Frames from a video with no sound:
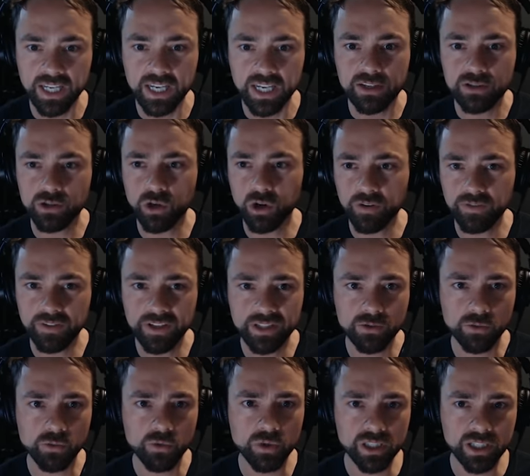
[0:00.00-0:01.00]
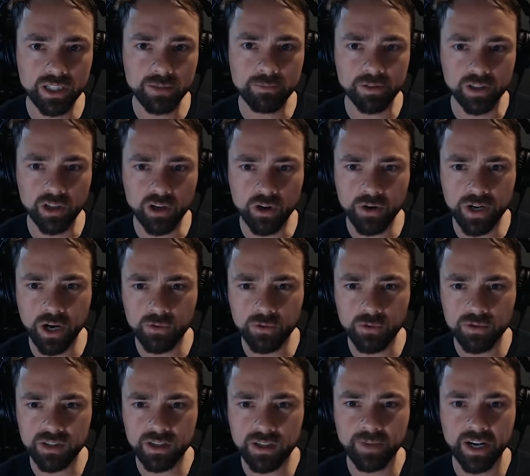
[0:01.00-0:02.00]
So if it's really blown
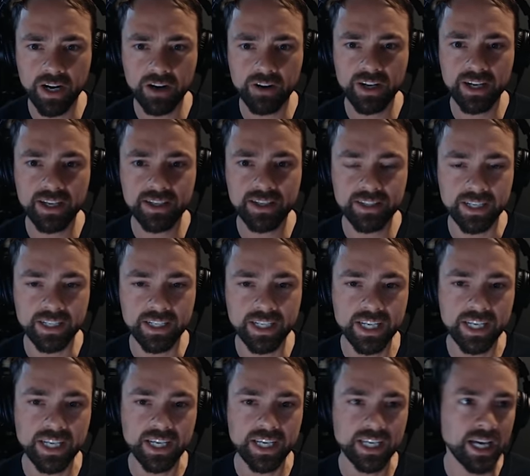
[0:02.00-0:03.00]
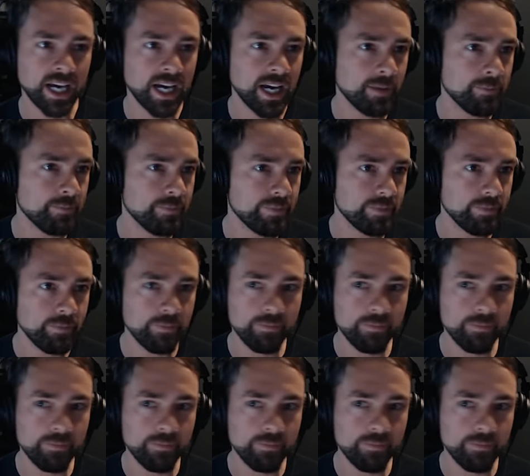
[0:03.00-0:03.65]
out some areas and um,